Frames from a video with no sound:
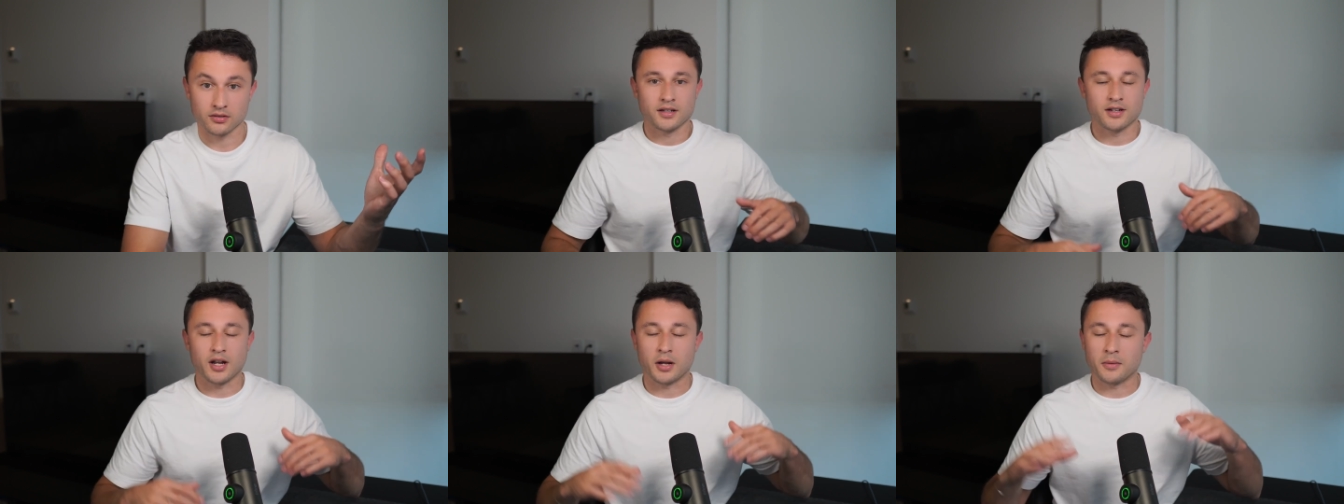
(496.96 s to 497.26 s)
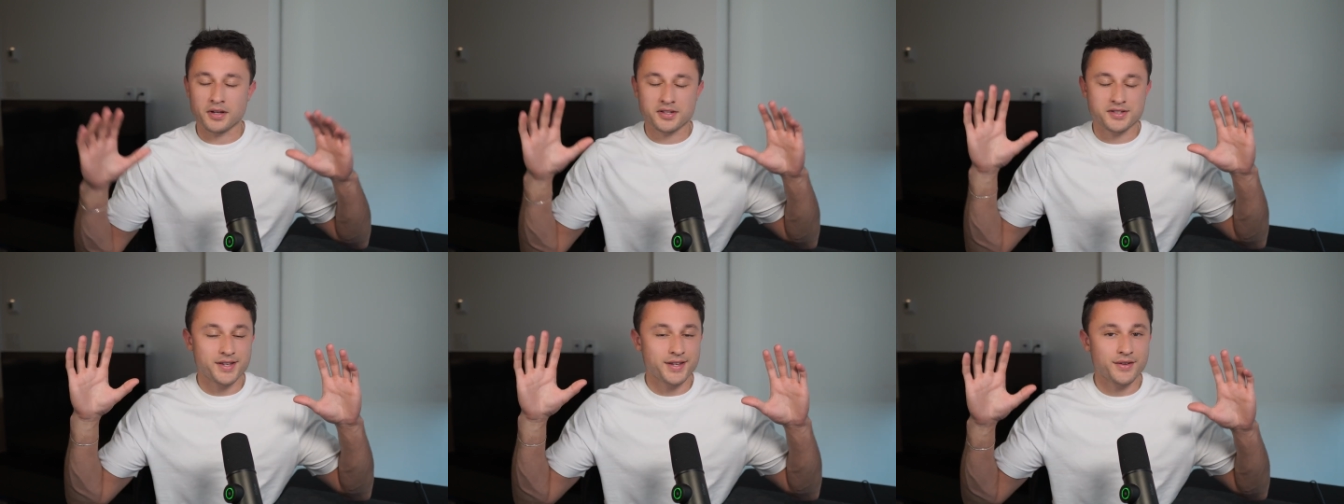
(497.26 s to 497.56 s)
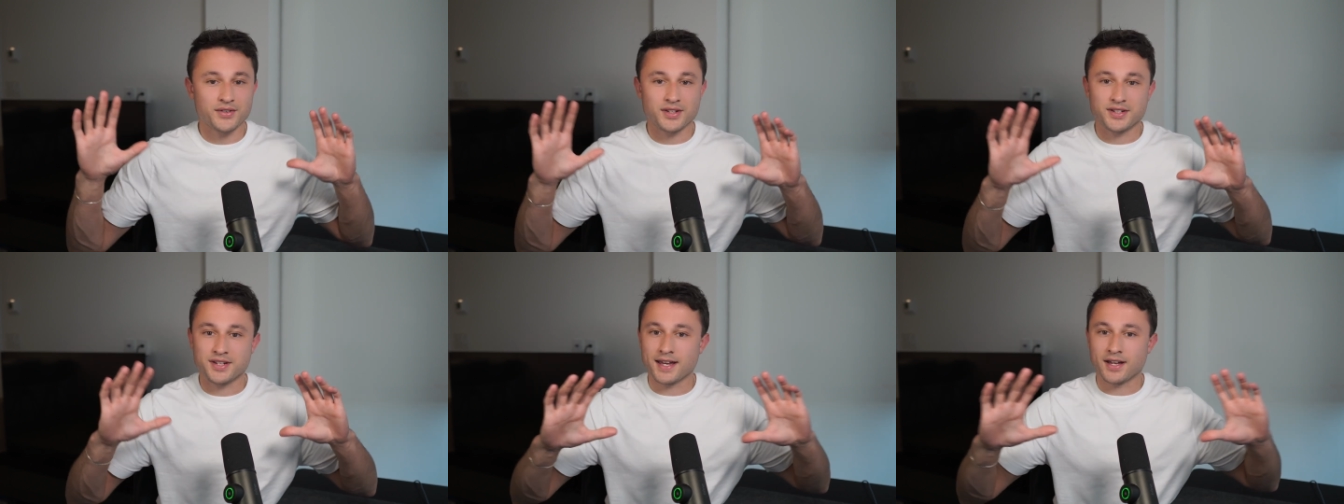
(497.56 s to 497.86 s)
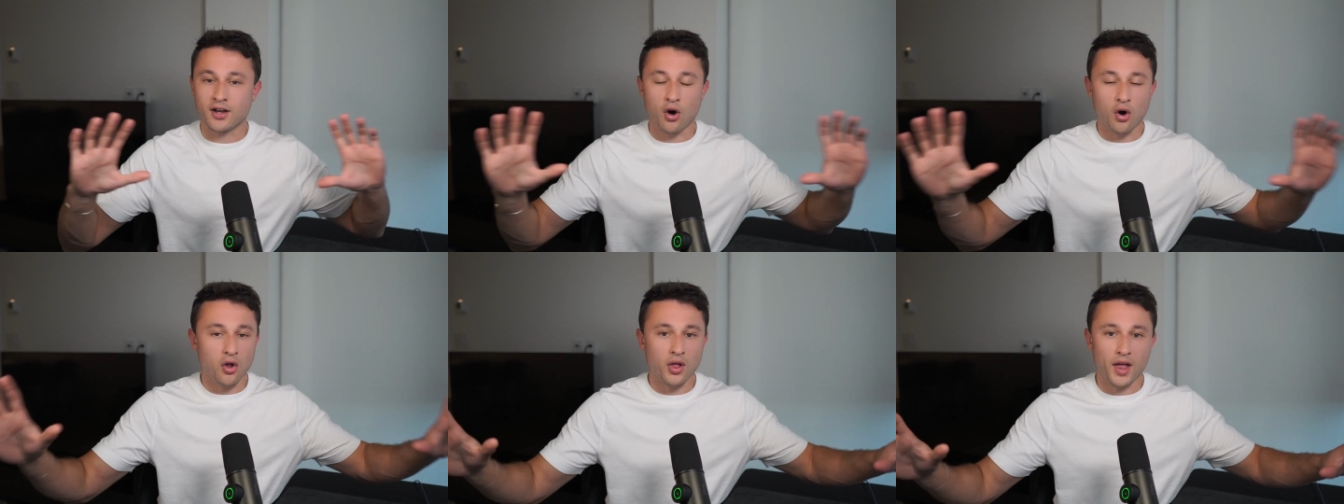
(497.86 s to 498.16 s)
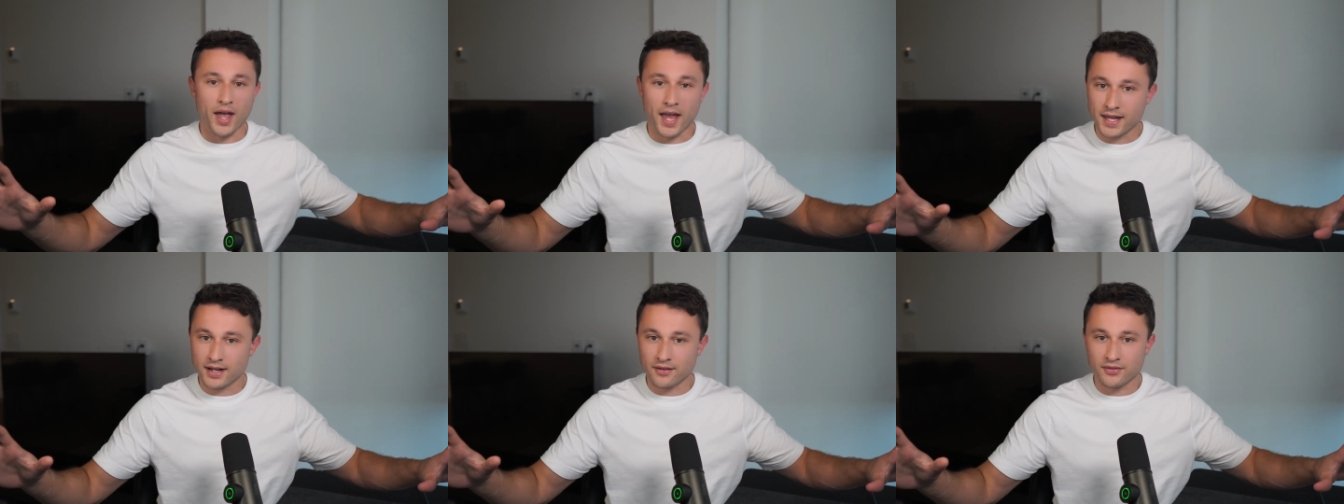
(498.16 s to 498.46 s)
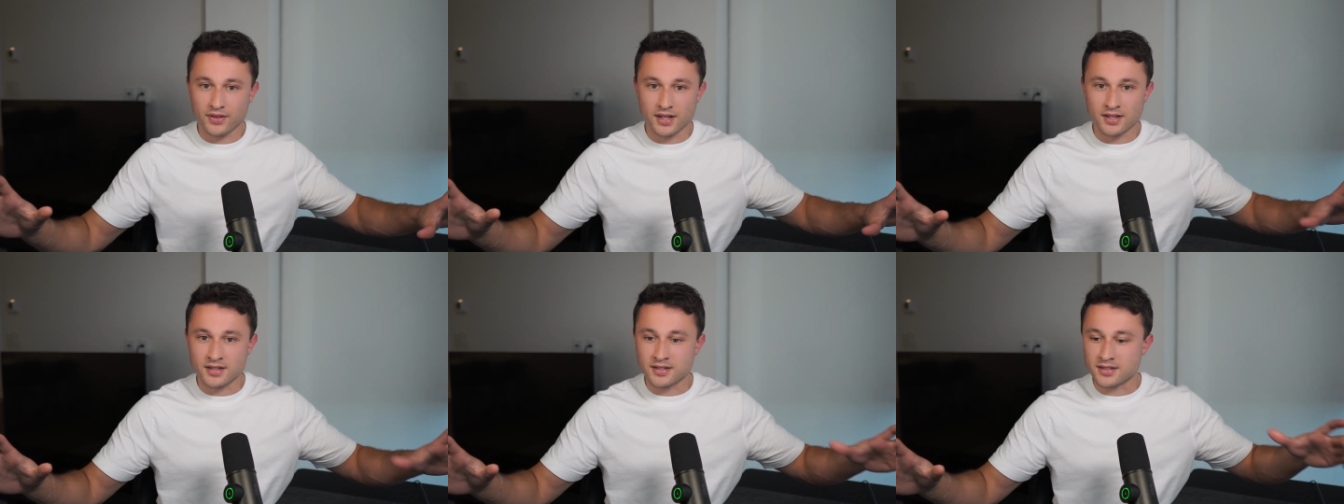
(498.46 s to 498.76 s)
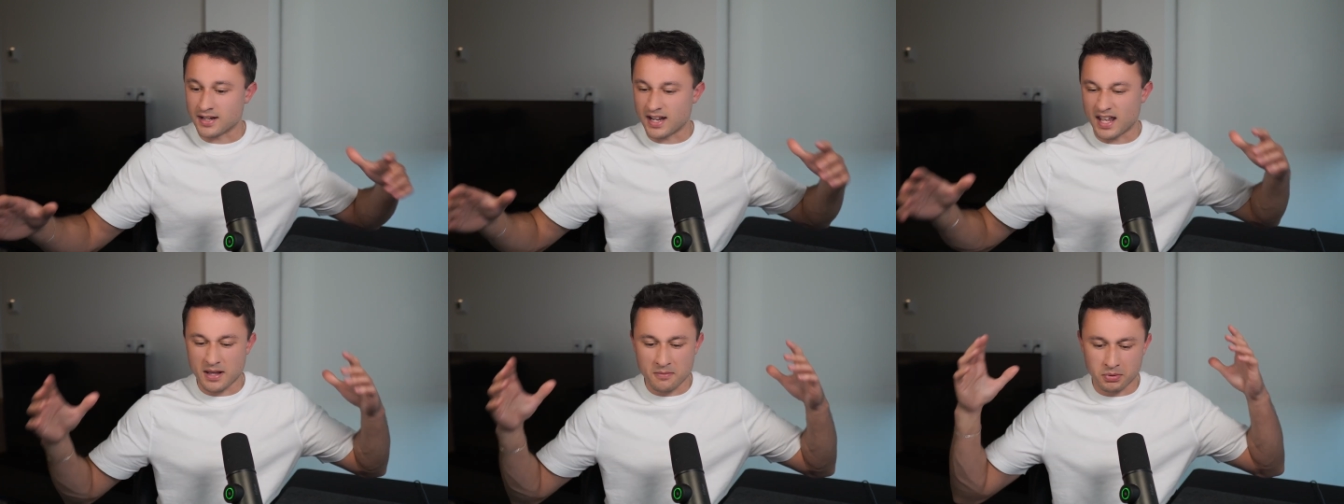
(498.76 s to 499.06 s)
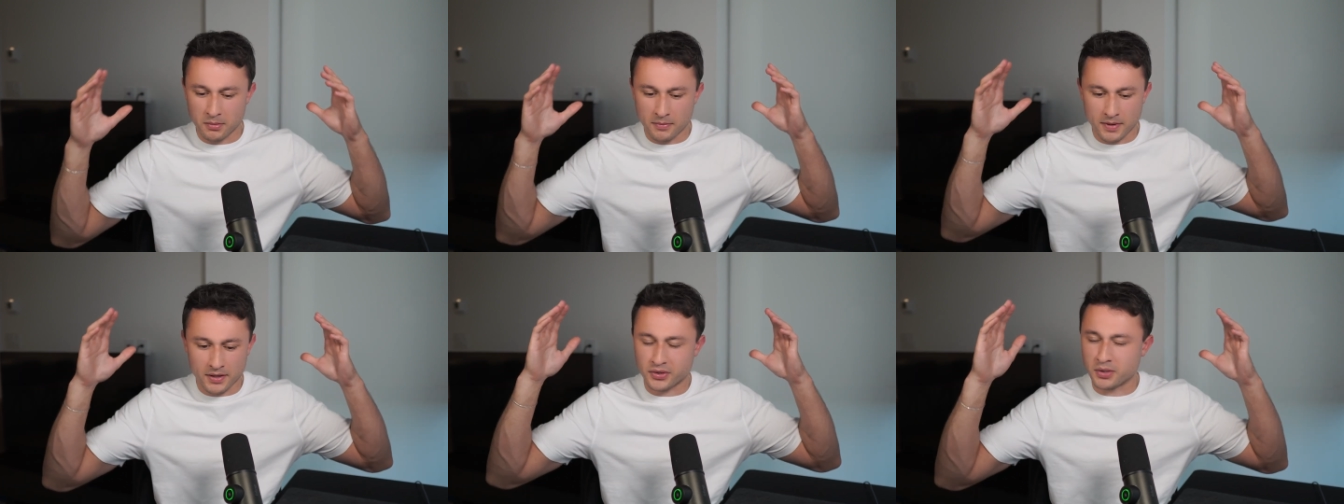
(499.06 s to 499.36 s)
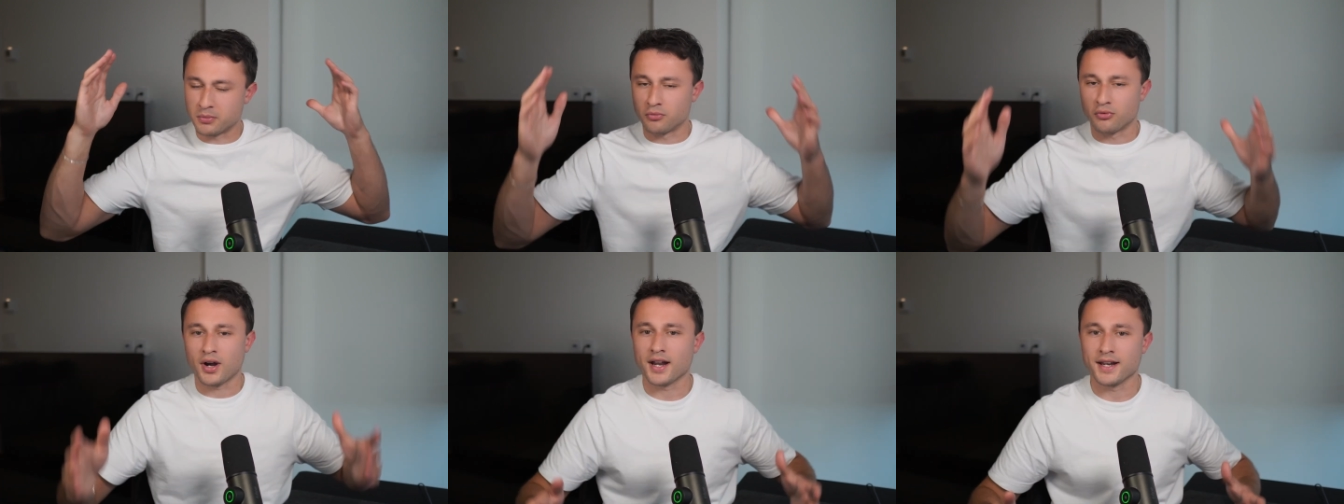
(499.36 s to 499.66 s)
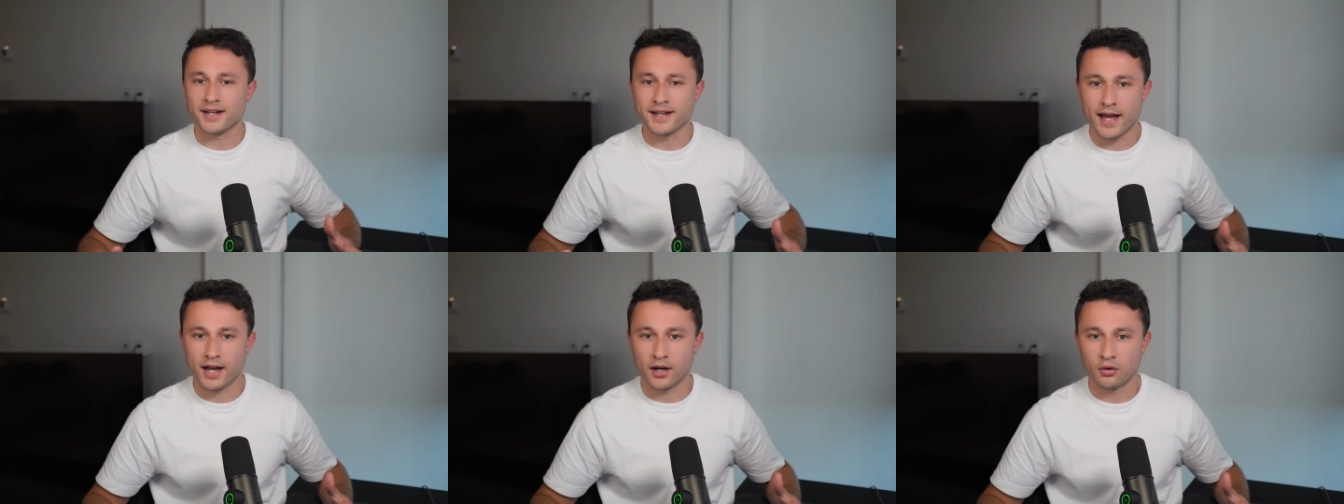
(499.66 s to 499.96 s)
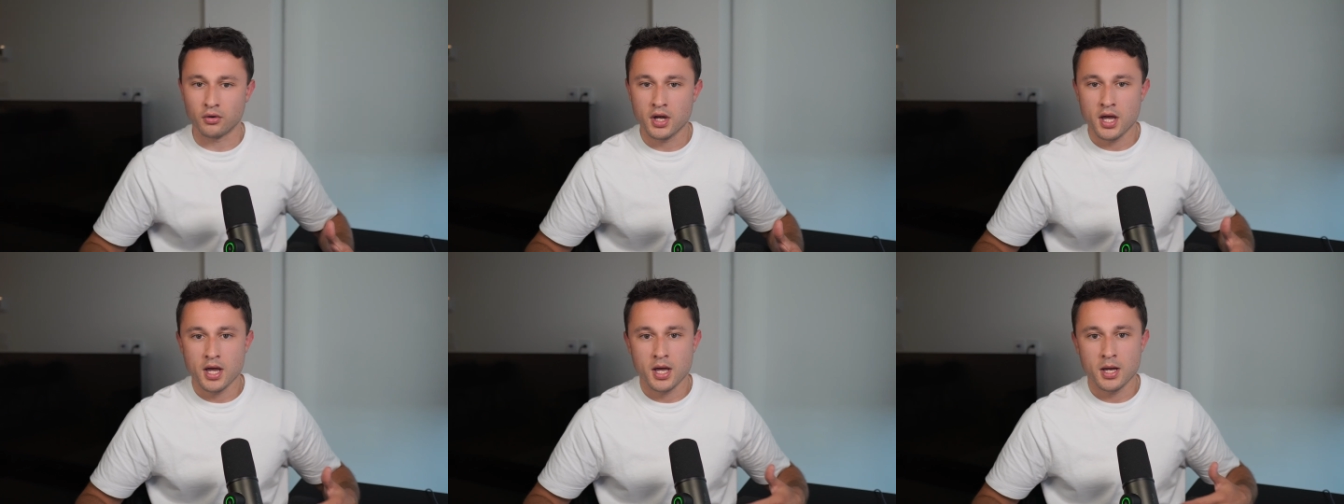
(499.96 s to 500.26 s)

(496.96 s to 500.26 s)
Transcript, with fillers: Now, I'm not saying you have to take all eight of these and implement them right now,